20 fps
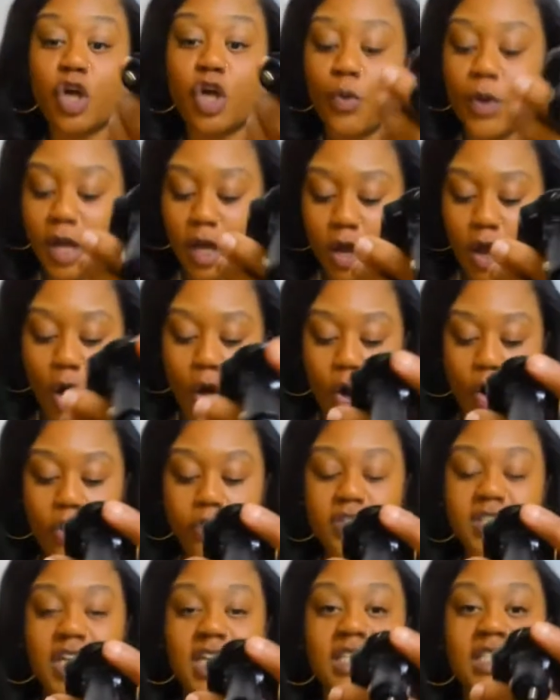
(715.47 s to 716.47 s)
So it
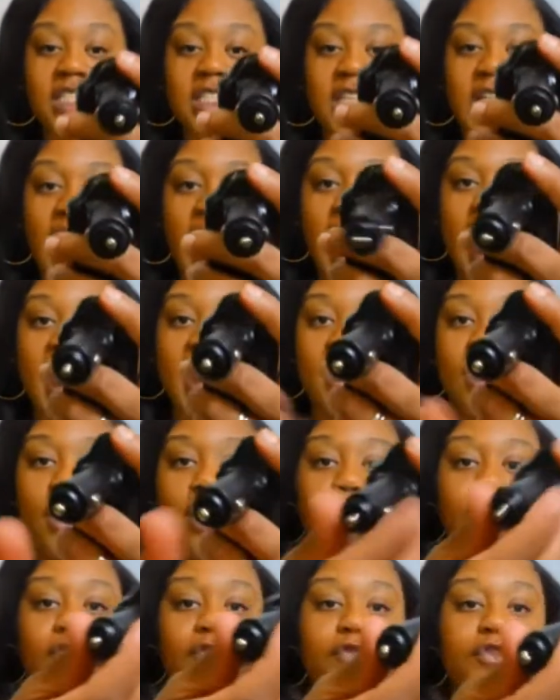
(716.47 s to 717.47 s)
goes inside
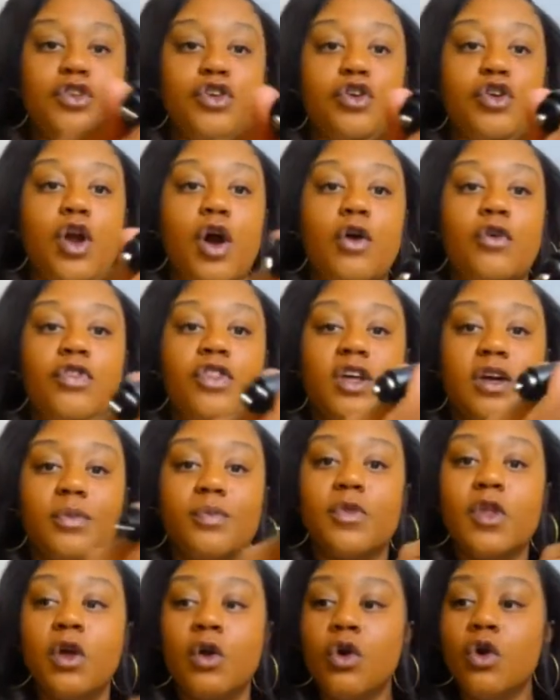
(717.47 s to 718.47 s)
of, you know,
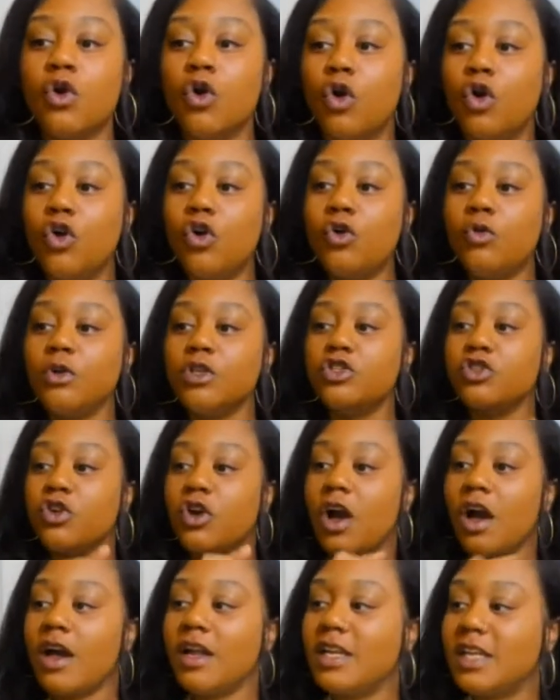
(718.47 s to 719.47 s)
the, oh, what you
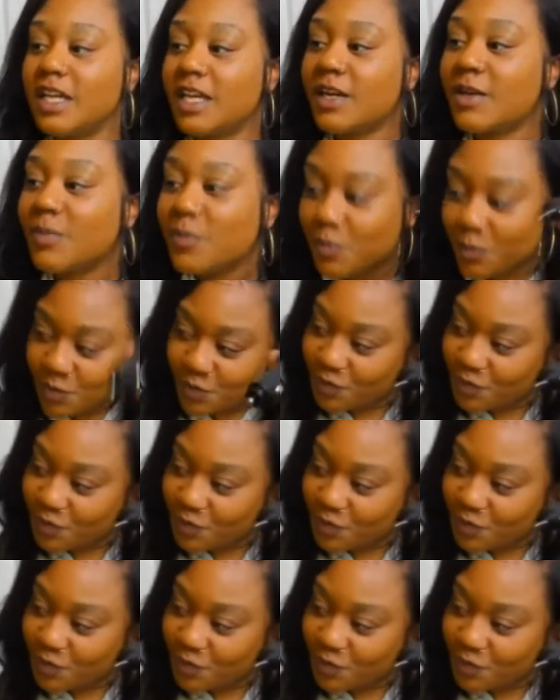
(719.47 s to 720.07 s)
call it?